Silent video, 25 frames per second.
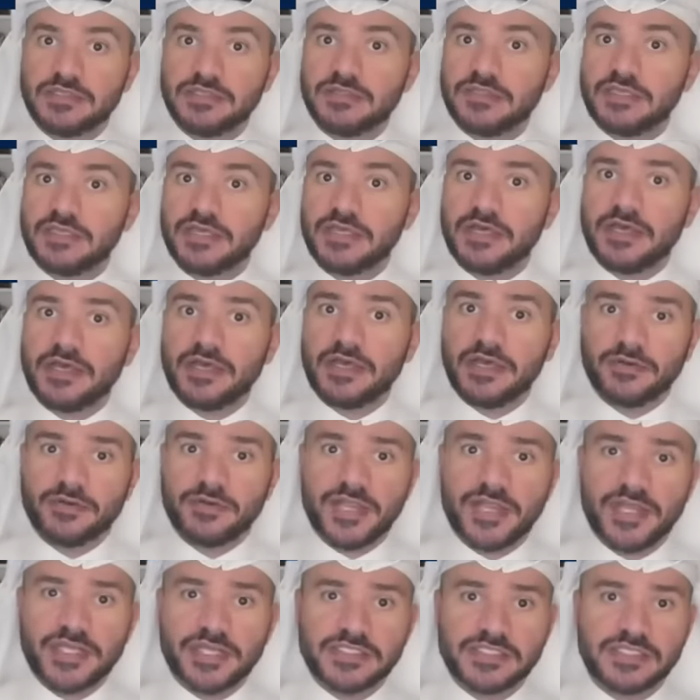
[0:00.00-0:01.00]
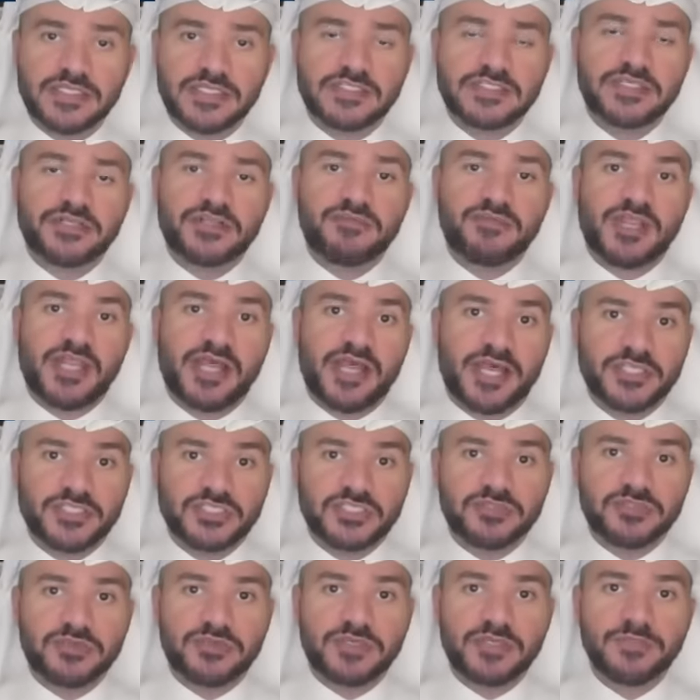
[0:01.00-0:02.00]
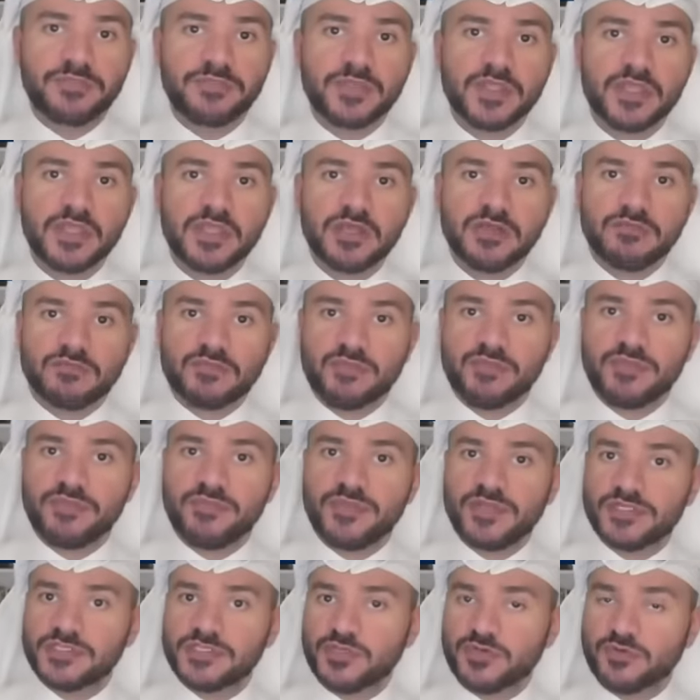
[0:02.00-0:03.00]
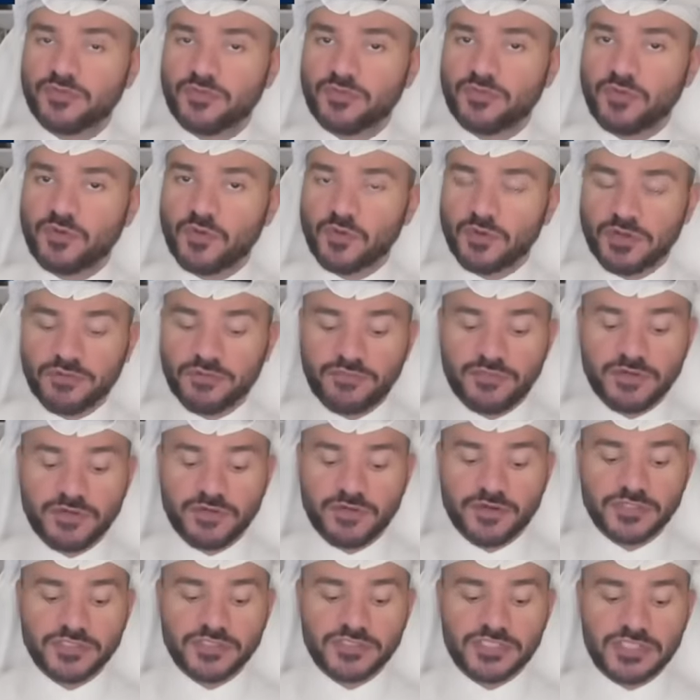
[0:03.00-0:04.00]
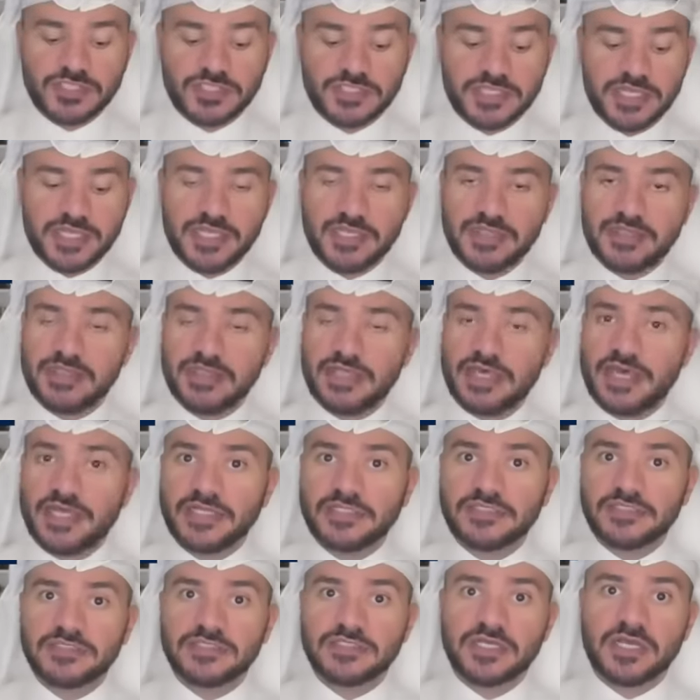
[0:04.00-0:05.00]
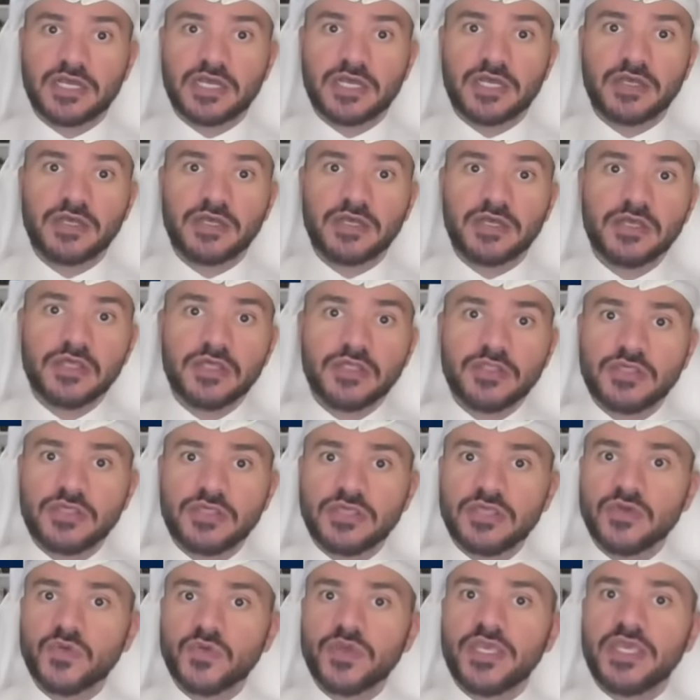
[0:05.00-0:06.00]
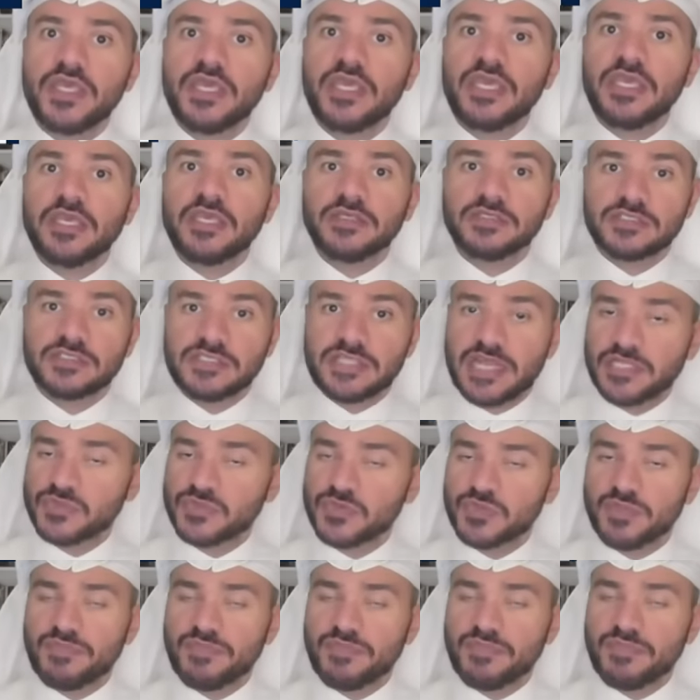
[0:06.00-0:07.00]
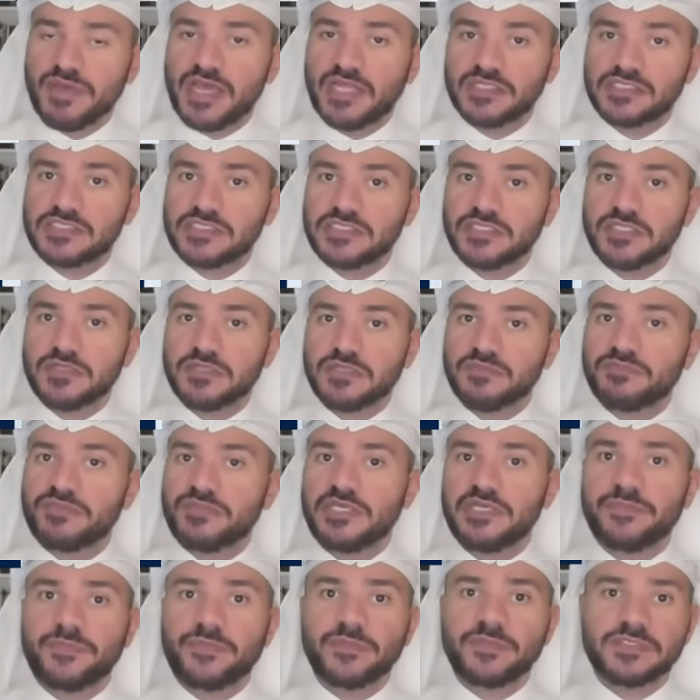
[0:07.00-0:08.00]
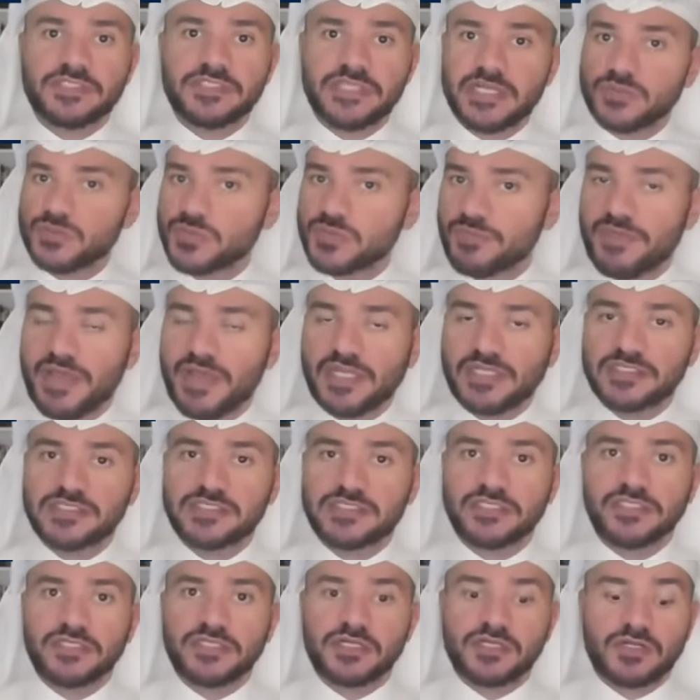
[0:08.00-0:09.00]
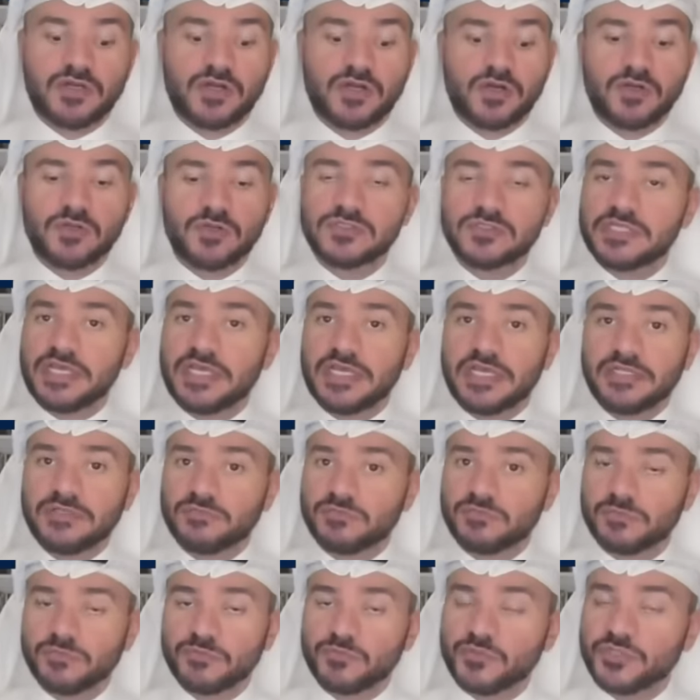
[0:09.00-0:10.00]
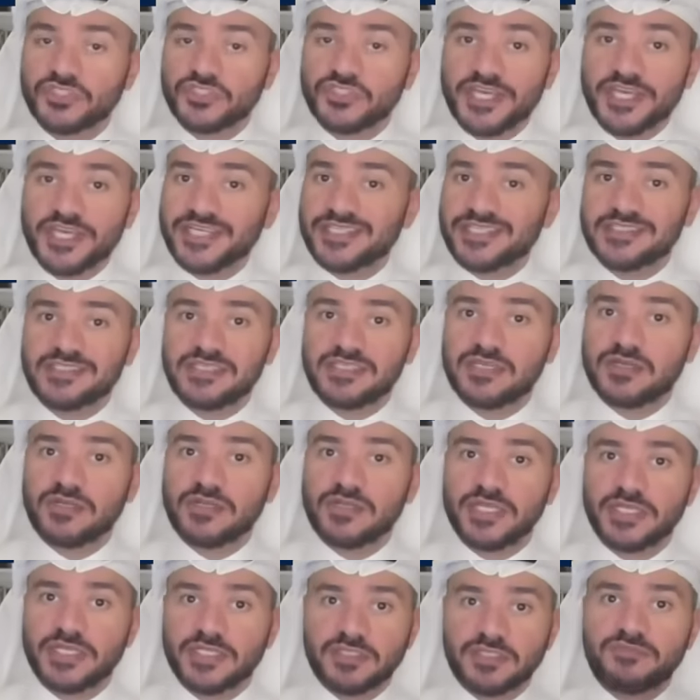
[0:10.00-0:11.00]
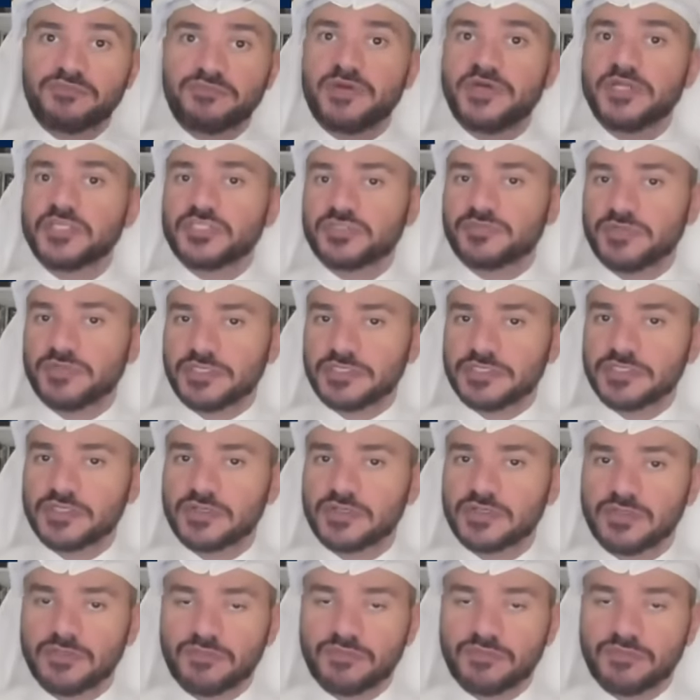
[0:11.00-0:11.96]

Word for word: the uh, Her Excellency Rima Al Hashimi from the Ministry of Foreign Affairs. She said that. Uh, the UAE stands with the Palestinian people, stands with the Palestinian cause, and rejects the collective punishment on the